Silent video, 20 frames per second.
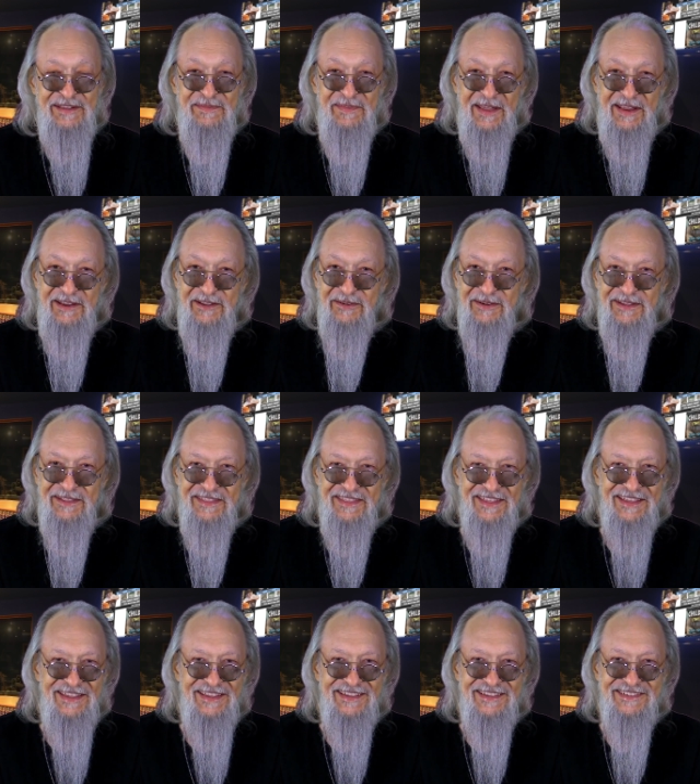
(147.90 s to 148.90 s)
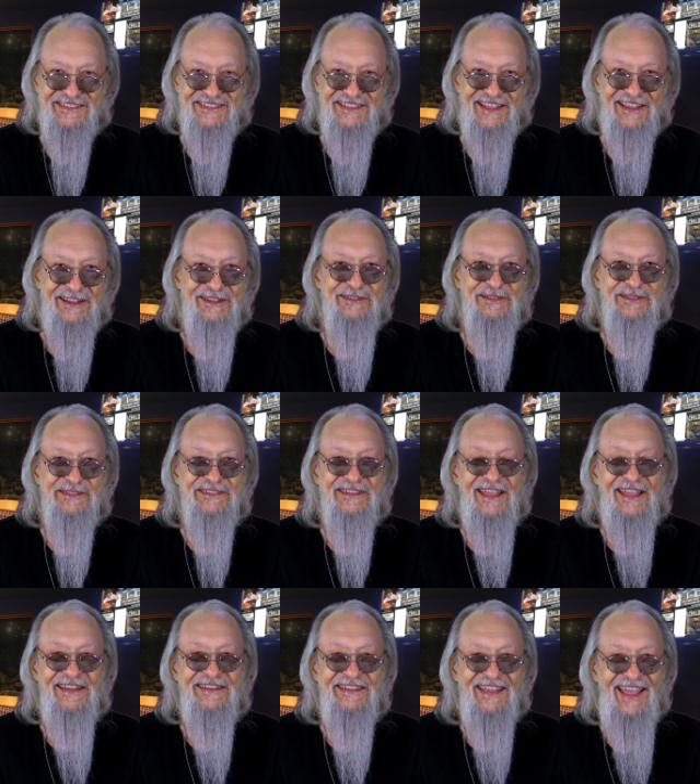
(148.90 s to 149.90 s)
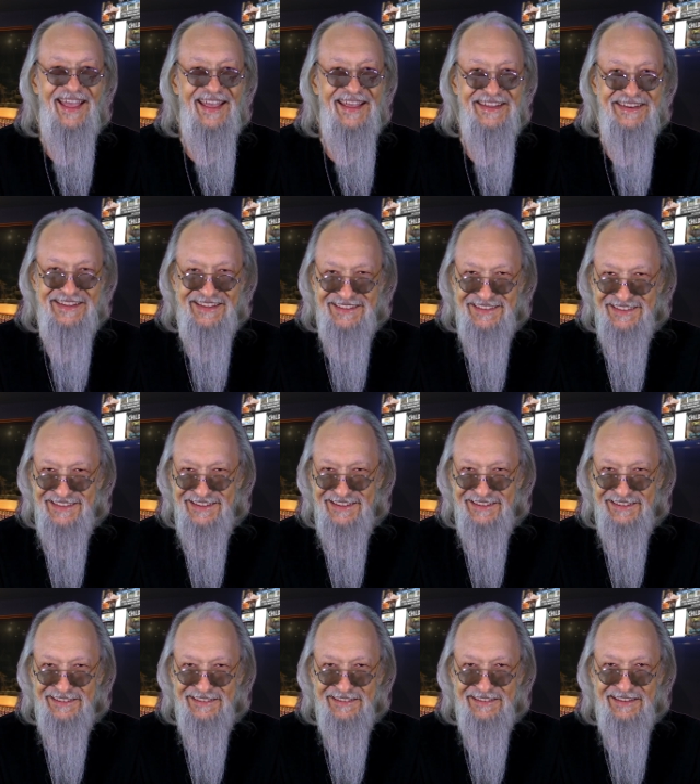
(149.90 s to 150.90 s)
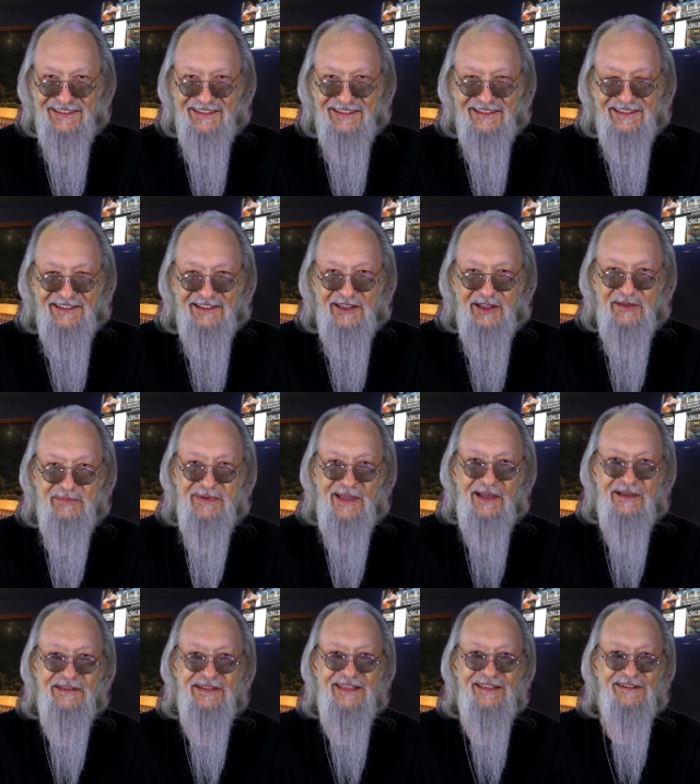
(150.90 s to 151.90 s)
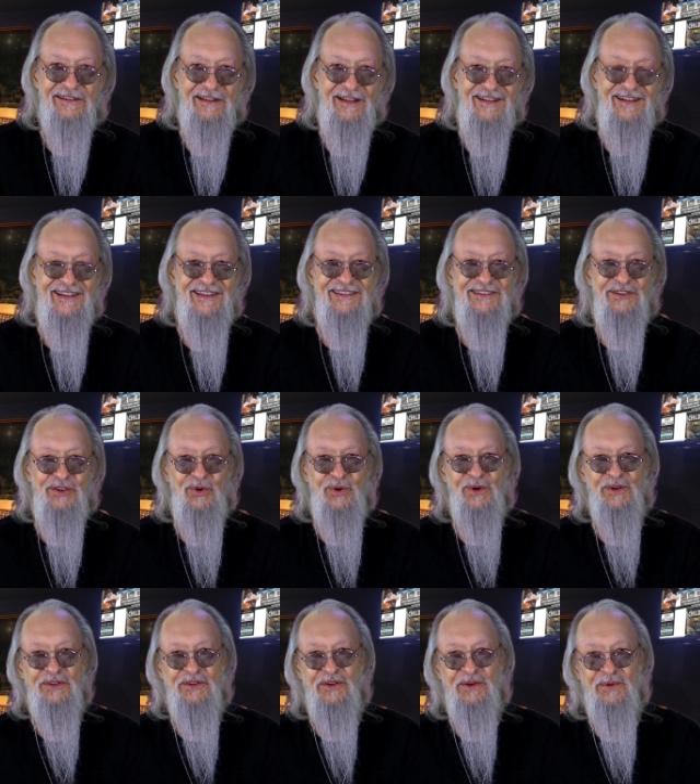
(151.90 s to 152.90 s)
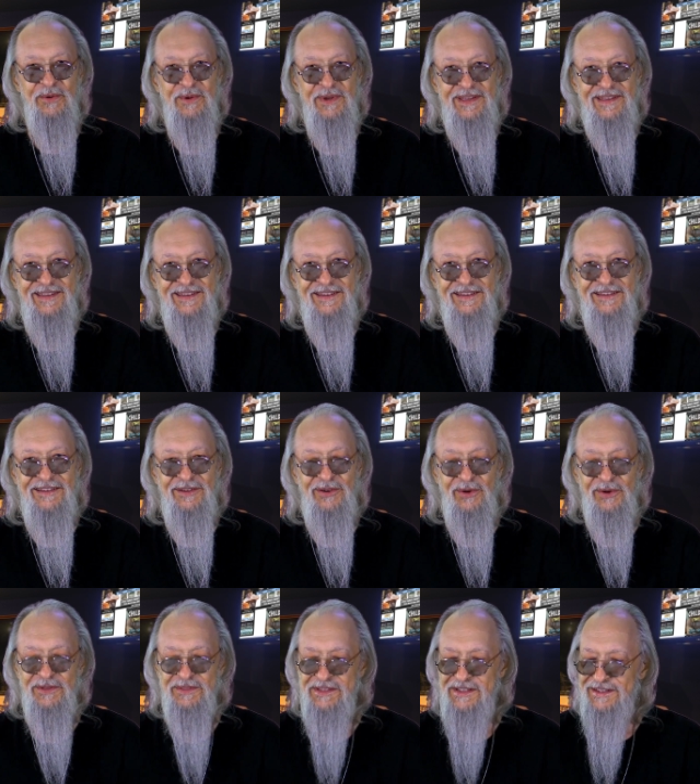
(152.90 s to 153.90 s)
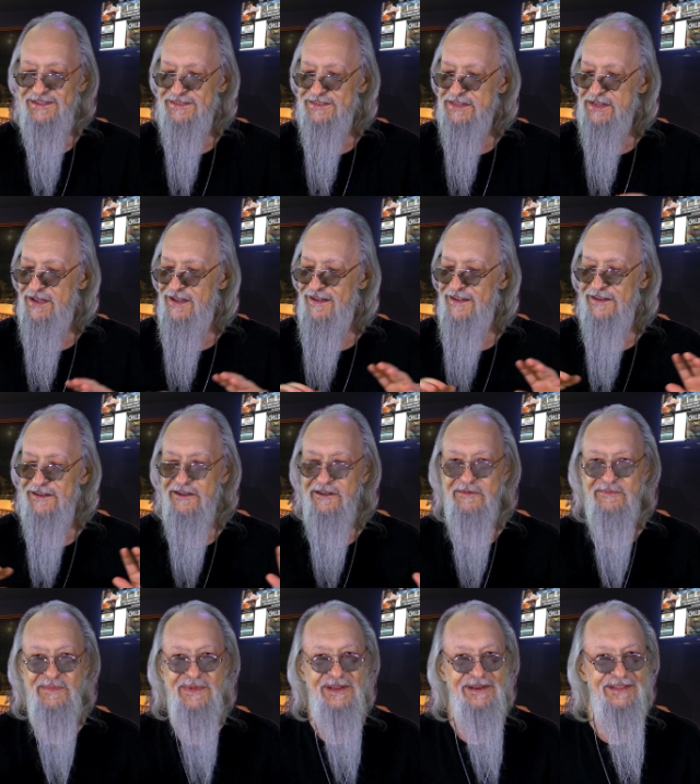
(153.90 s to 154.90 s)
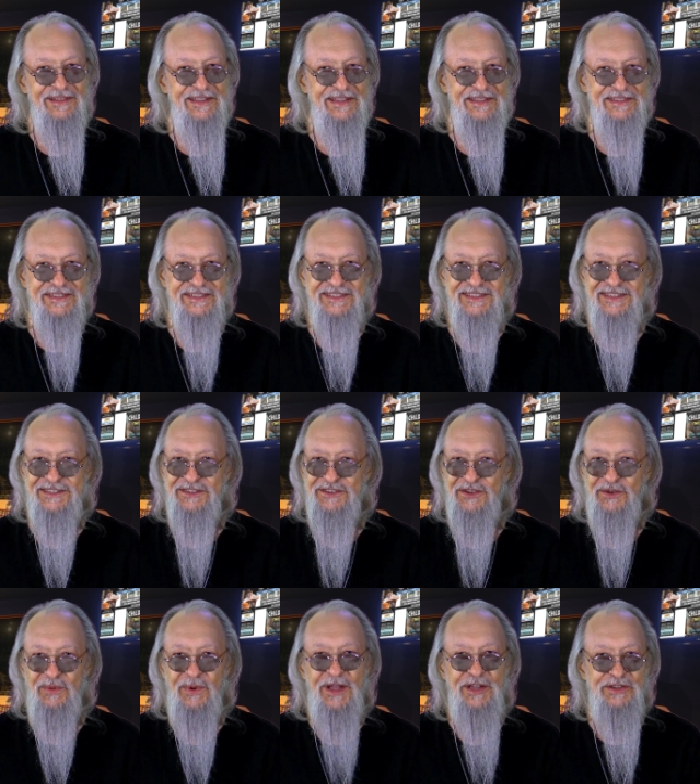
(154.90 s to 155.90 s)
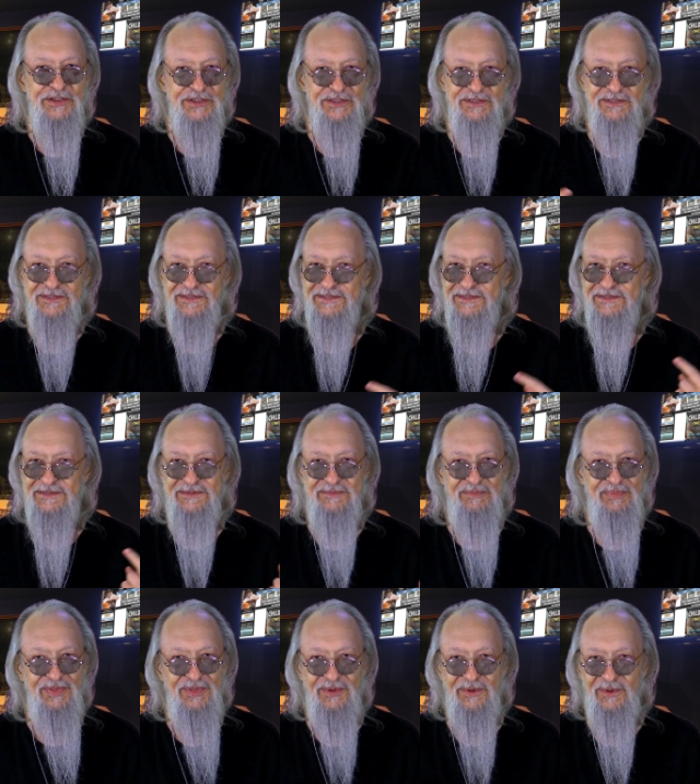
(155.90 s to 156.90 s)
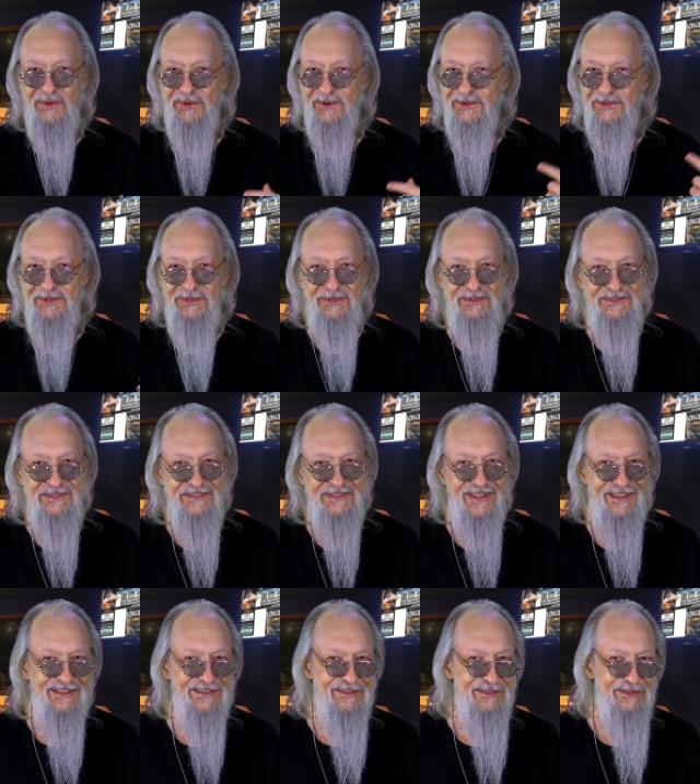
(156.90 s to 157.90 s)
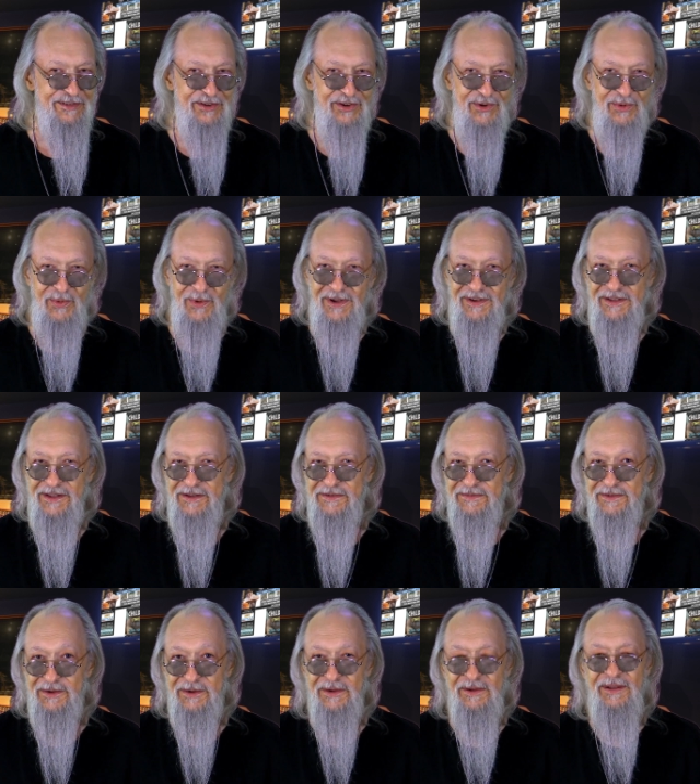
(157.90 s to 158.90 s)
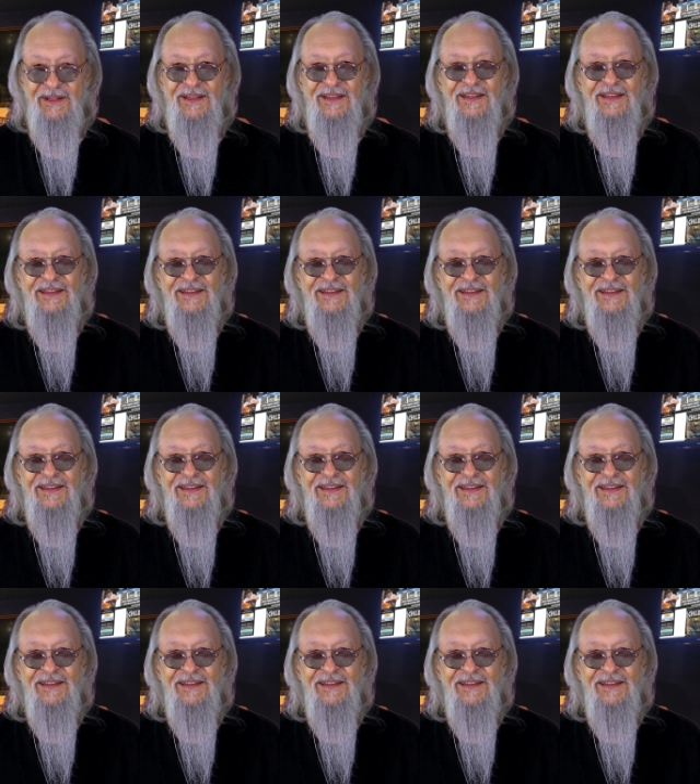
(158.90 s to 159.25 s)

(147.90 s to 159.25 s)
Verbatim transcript: if anyone thinks they understand anything about Iran or Korea or the entire Middle East situation, plural, singular, whatever,